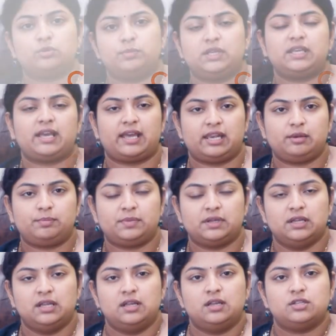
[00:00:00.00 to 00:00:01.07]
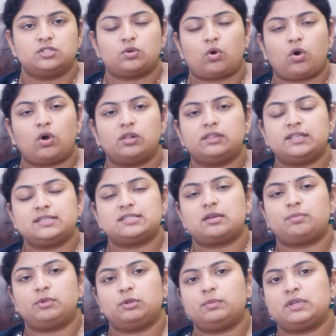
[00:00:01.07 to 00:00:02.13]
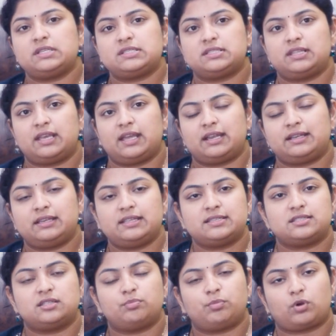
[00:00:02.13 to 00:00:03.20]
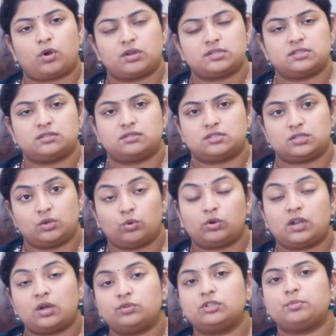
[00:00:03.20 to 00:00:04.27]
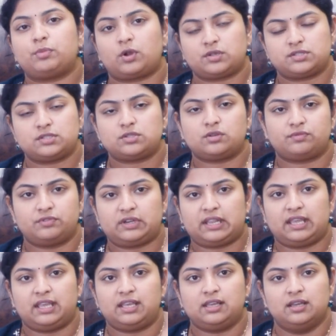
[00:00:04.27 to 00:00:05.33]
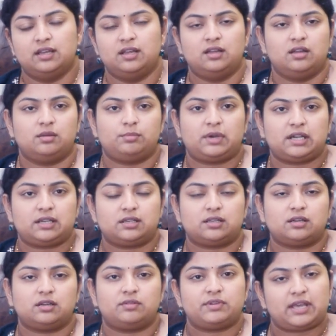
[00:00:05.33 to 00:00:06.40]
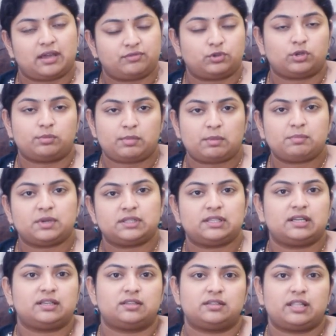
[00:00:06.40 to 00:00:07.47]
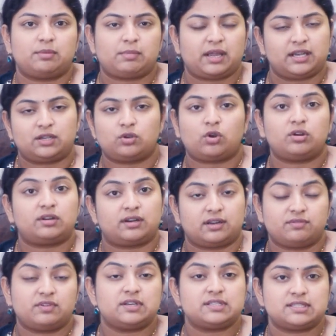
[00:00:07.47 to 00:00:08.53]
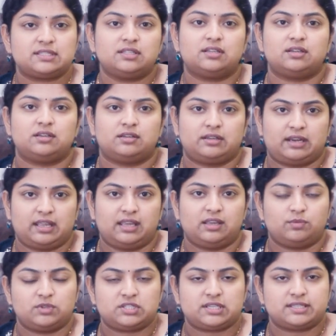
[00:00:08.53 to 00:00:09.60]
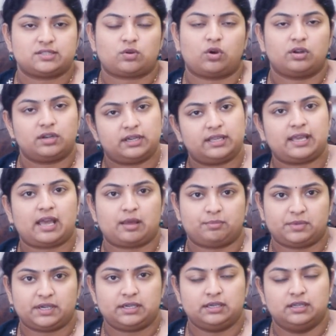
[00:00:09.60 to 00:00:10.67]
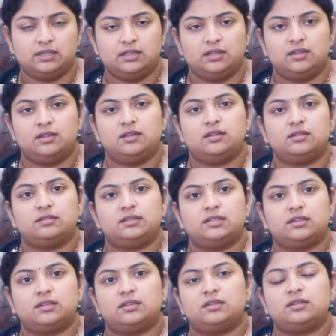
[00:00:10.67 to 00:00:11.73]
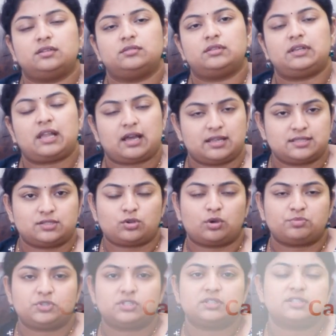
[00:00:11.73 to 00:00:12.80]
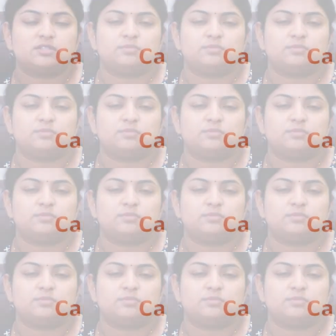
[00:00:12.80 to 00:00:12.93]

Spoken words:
be help. So all these supplements, they at least slow down the process of graying. But we have to remember that they might not reverse the graying which has already happened. The last option is